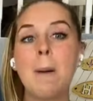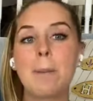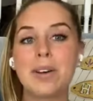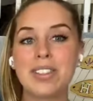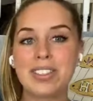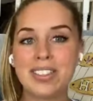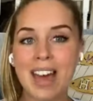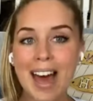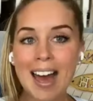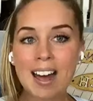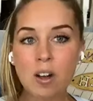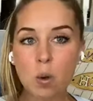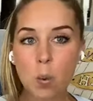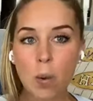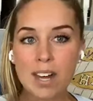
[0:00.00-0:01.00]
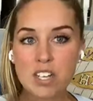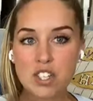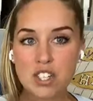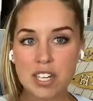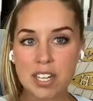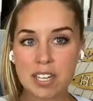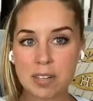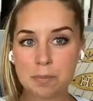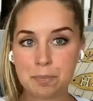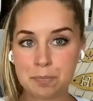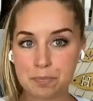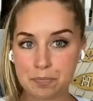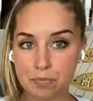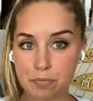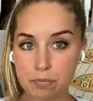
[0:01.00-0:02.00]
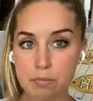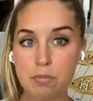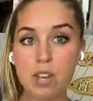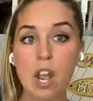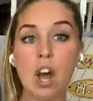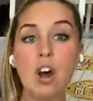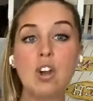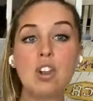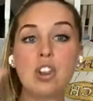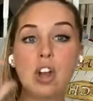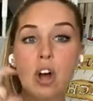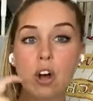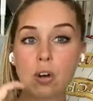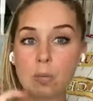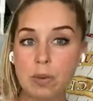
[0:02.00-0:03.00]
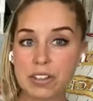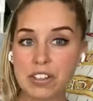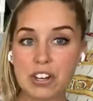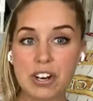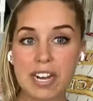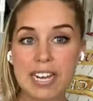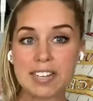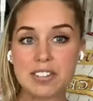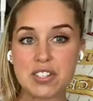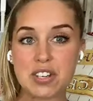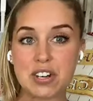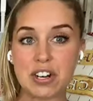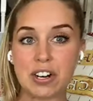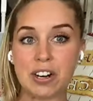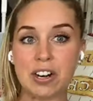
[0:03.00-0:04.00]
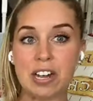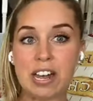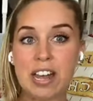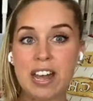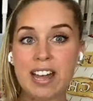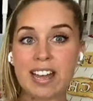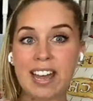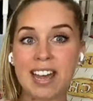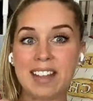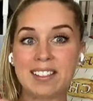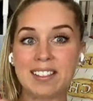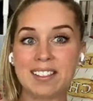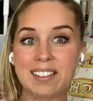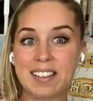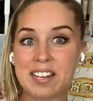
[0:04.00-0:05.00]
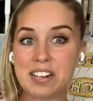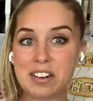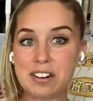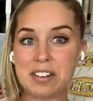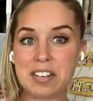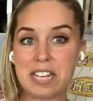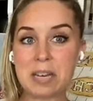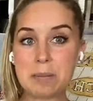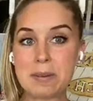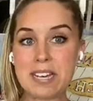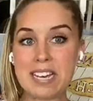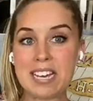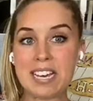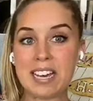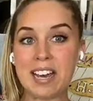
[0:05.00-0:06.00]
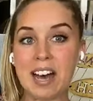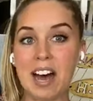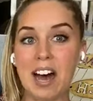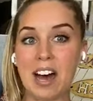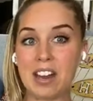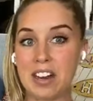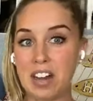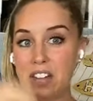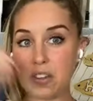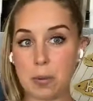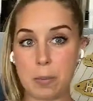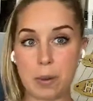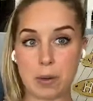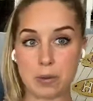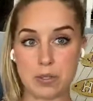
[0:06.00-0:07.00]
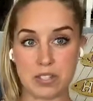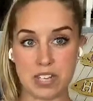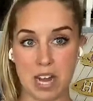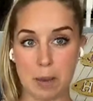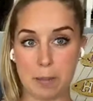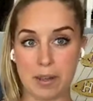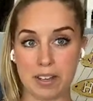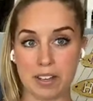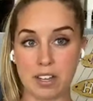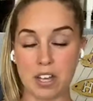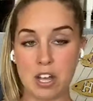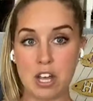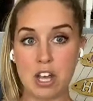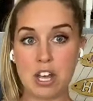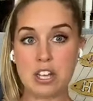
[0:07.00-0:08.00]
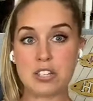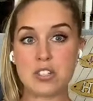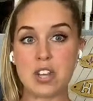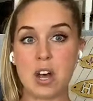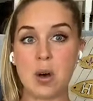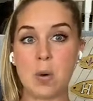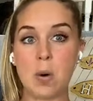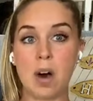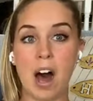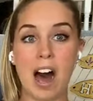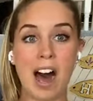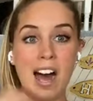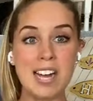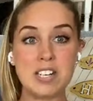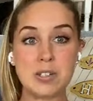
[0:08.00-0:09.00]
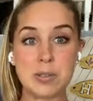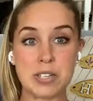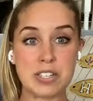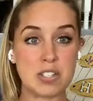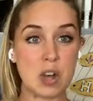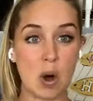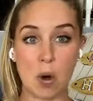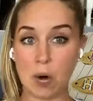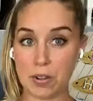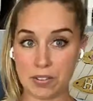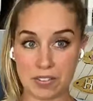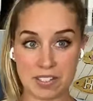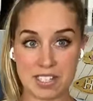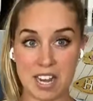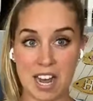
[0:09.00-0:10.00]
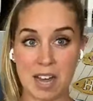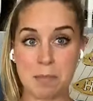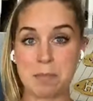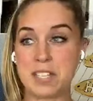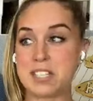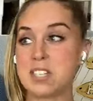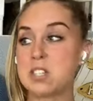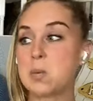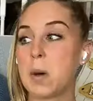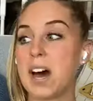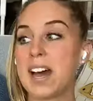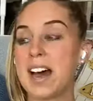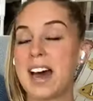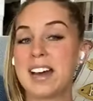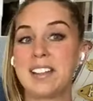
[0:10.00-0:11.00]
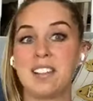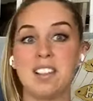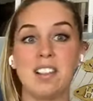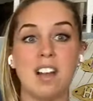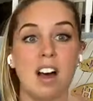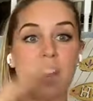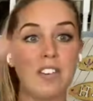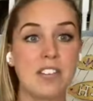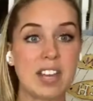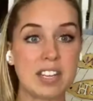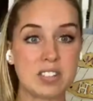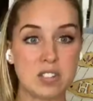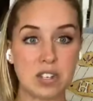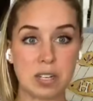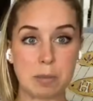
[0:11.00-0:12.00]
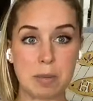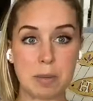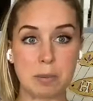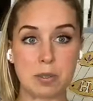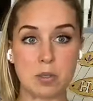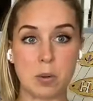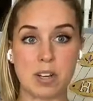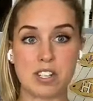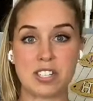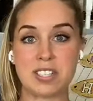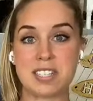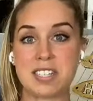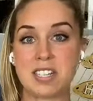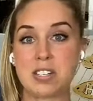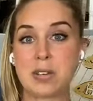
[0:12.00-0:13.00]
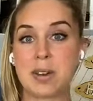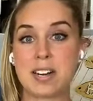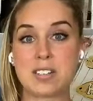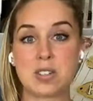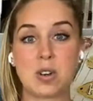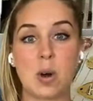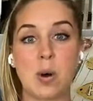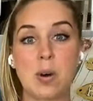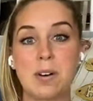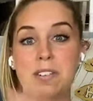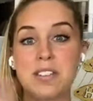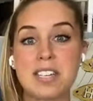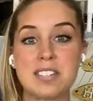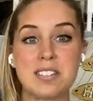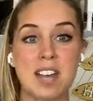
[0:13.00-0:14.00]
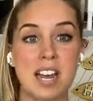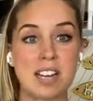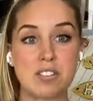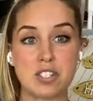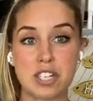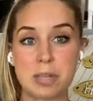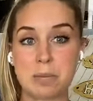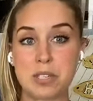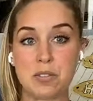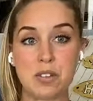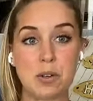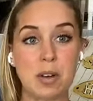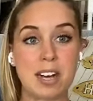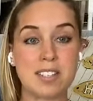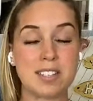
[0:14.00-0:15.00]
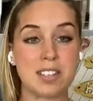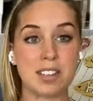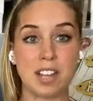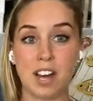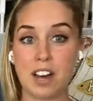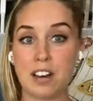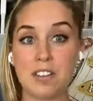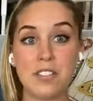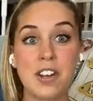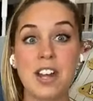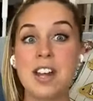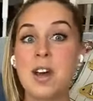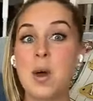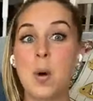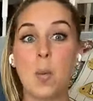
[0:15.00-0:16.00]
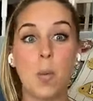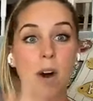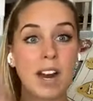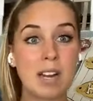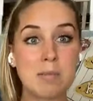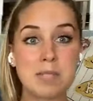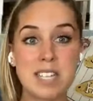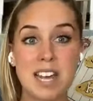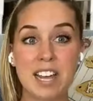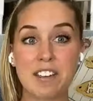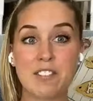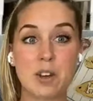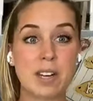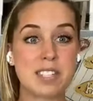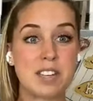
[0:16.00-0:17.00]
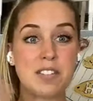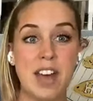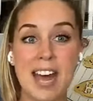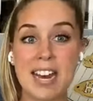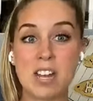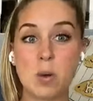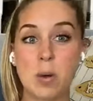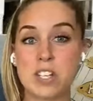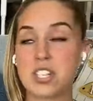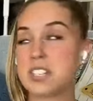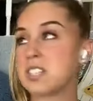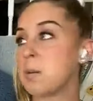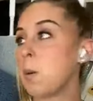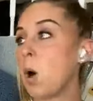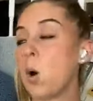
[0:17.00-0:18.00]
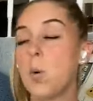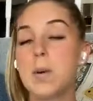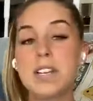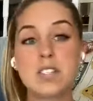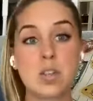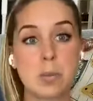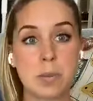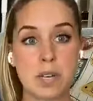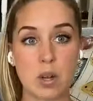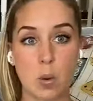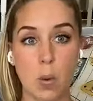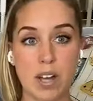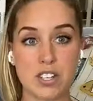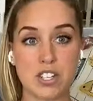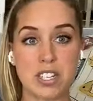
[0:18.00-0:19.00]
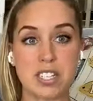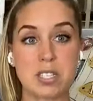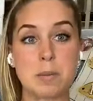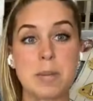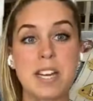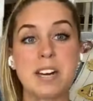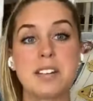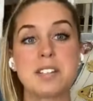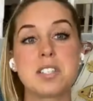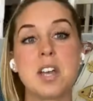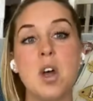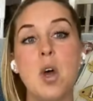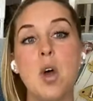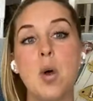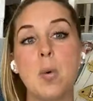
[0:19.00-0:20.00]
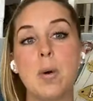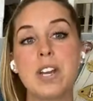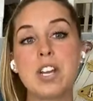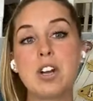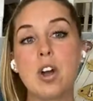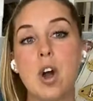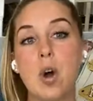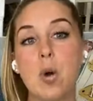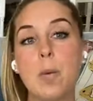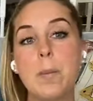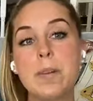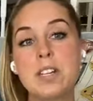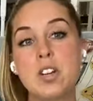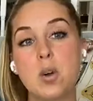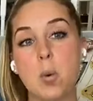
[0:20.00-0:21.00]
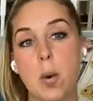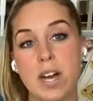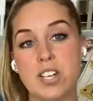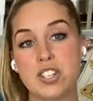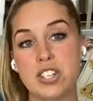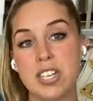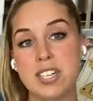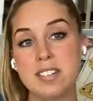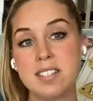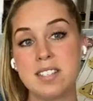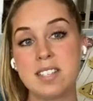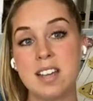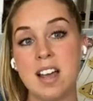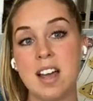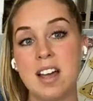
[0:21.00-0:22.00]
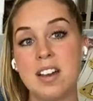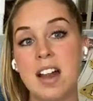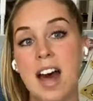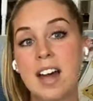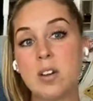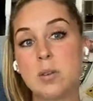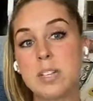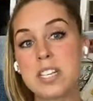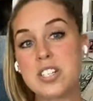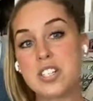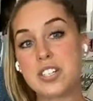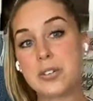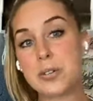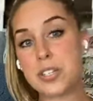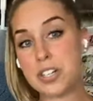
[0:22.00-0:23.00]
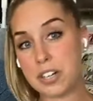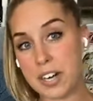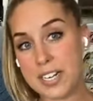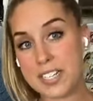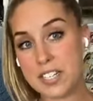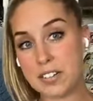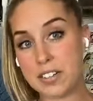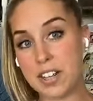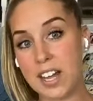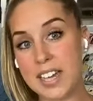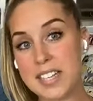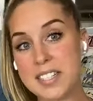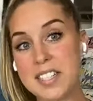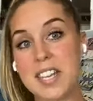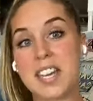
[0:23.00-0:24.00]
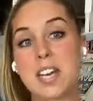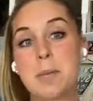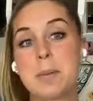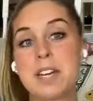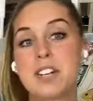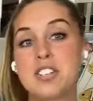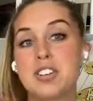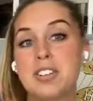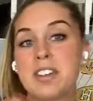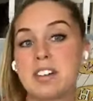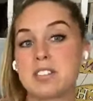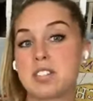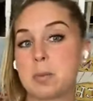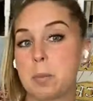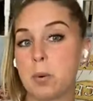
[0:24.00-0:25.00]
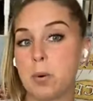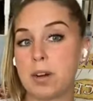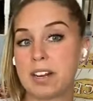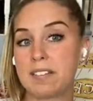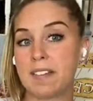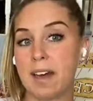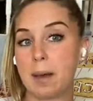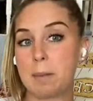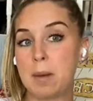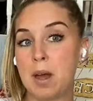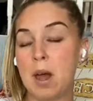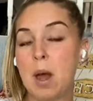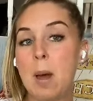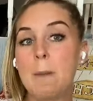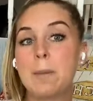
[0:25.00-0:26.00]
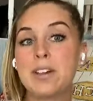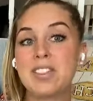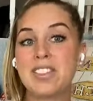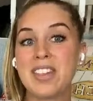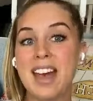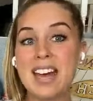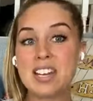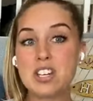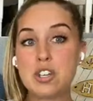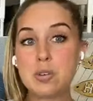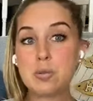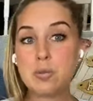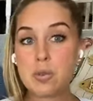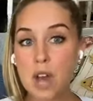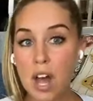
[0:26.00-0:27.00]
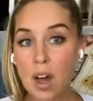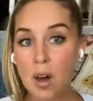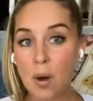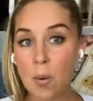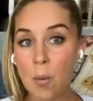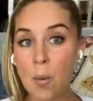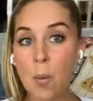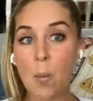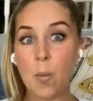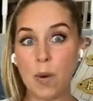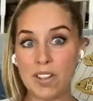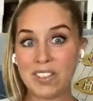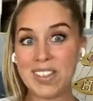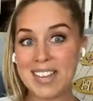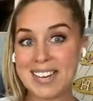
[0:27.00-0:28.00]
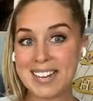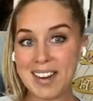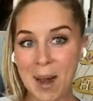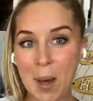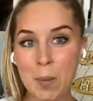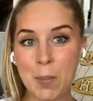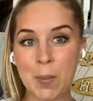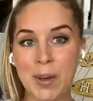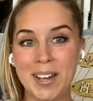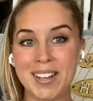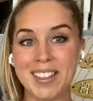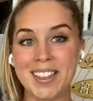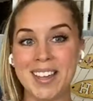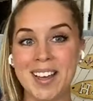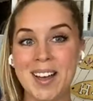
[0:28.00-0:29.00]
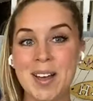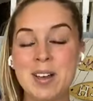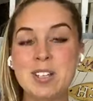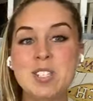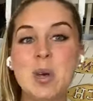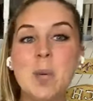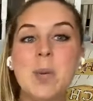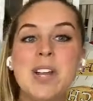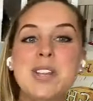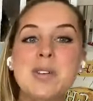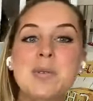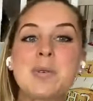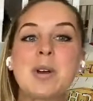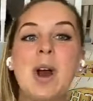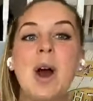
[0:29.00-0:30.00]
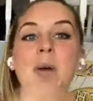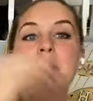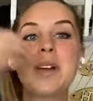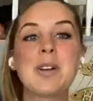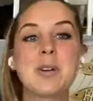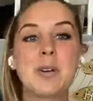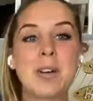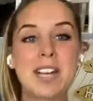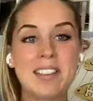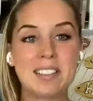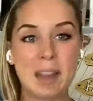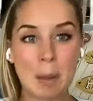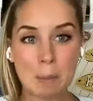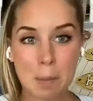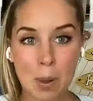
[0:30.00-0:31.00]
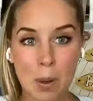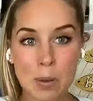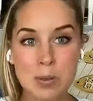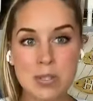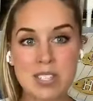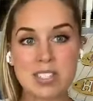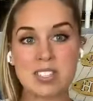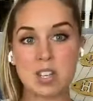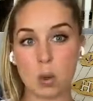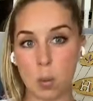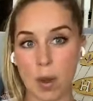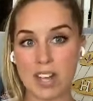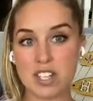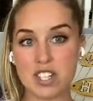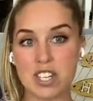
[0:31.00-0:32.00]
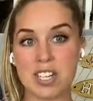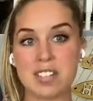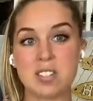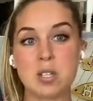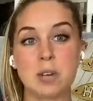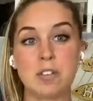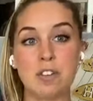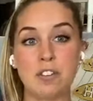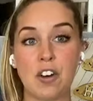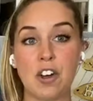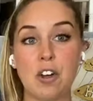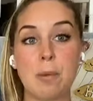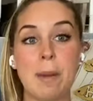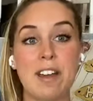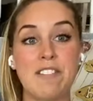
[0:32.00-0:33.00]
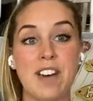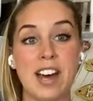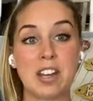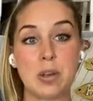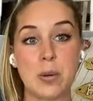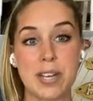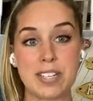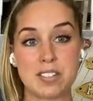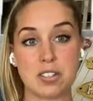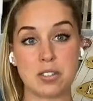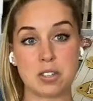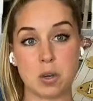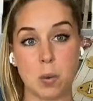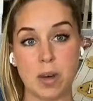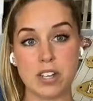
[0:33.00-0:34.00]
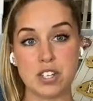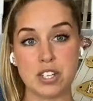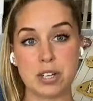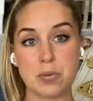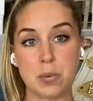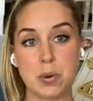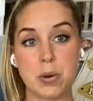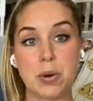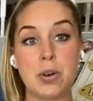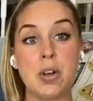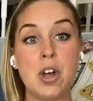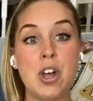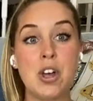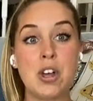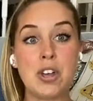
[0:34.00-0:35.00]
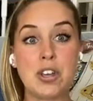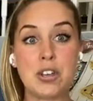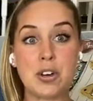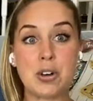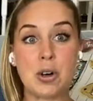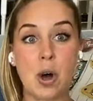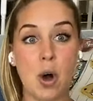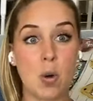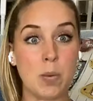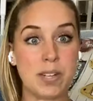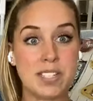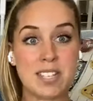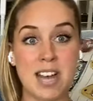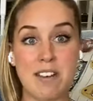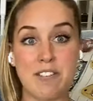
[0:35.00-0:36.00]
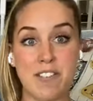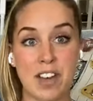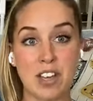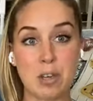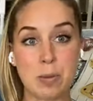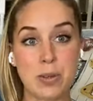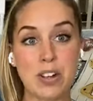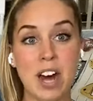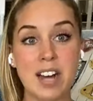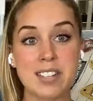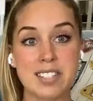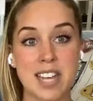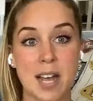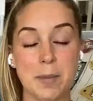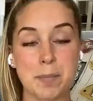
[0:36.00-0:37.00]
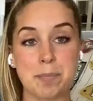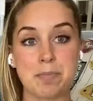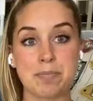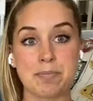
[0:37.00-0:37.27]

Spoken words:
but that question, along with your answer, can literally be another post topic. So I do this all the time. This is why I love answering people's questions. I tell you guys on all of these live streams, if you guys love what I'm saying, if you guys have any questions, I'm always open to questions, because when you're open to questions, not only do your ideal clients like it because you're there supporting them, but then you know what they need help with. So when you go and create that post that's a question, so if you follow my value answers a question rule, you'll always have valuable content.